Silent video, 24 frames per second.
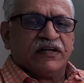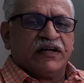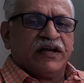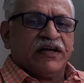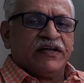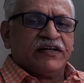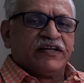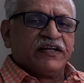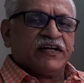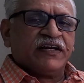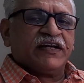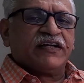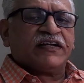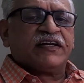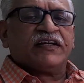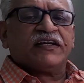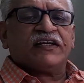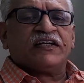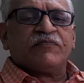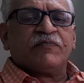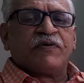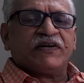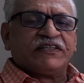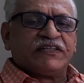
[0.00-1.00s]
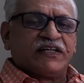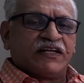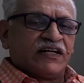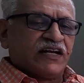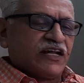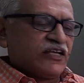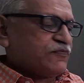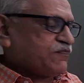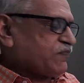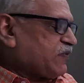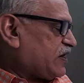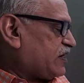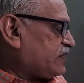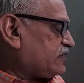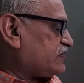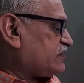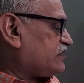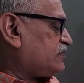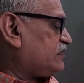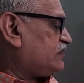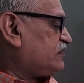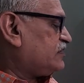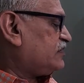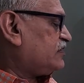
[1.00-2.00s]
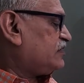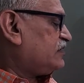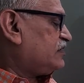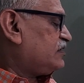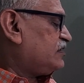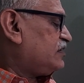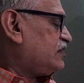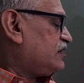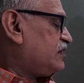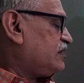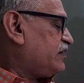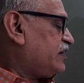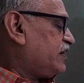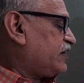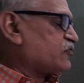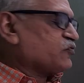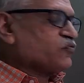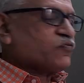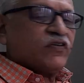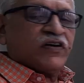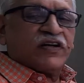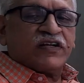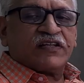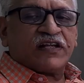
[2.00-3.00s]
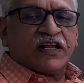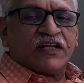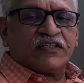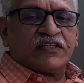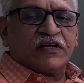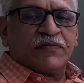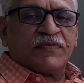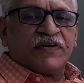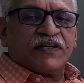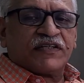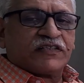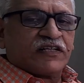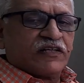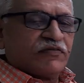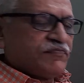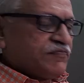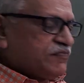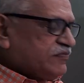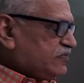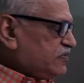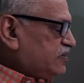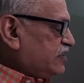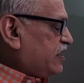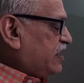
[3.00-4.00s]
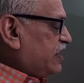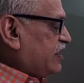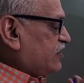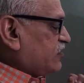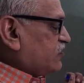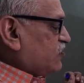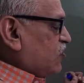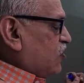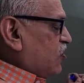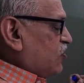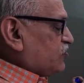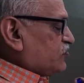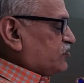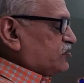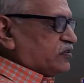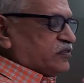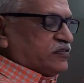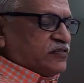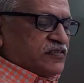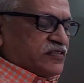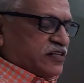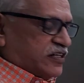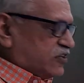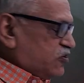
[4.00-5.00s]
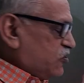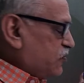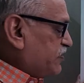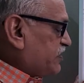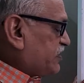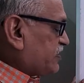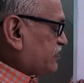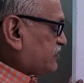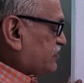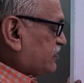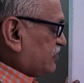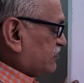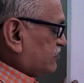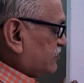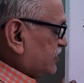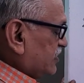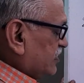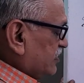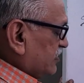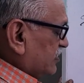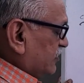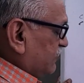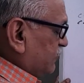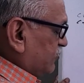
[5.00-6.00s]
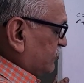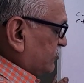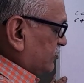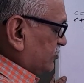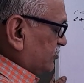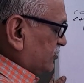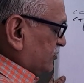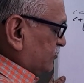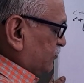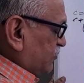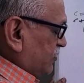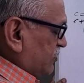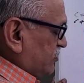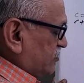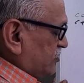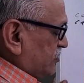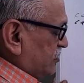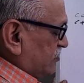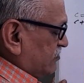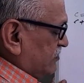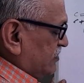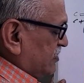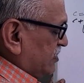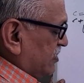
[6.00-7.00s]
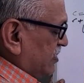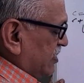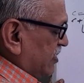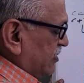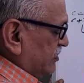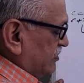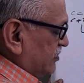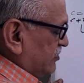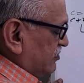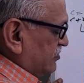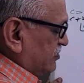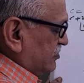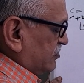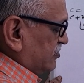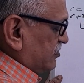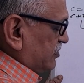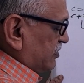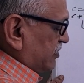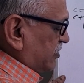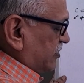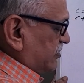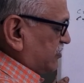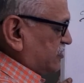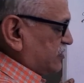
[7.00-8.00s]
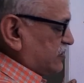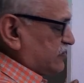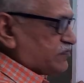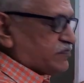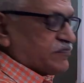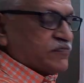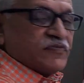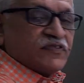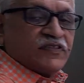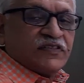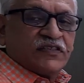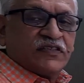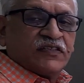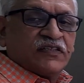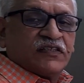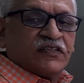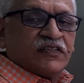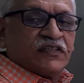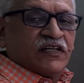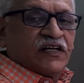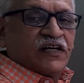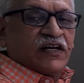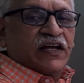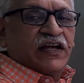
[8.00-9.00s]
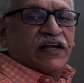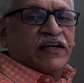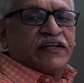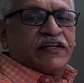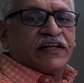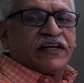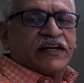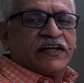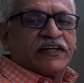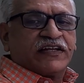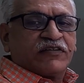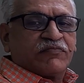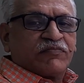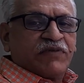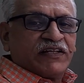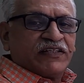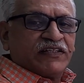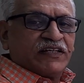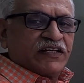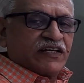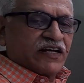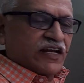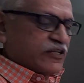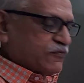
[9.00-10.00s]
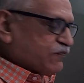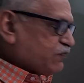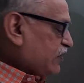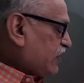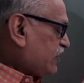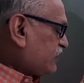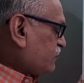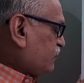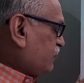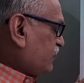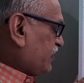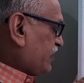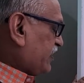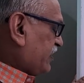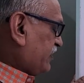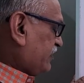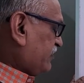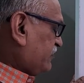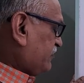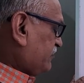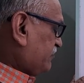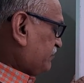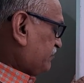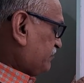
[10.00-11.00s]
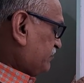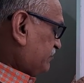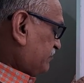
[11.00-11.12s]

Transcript: Integrating it by generalized part, x square is algebraic term and cos is trigonometric term. Therefore, this is first term and this is second term. Integrating by generalized part, we get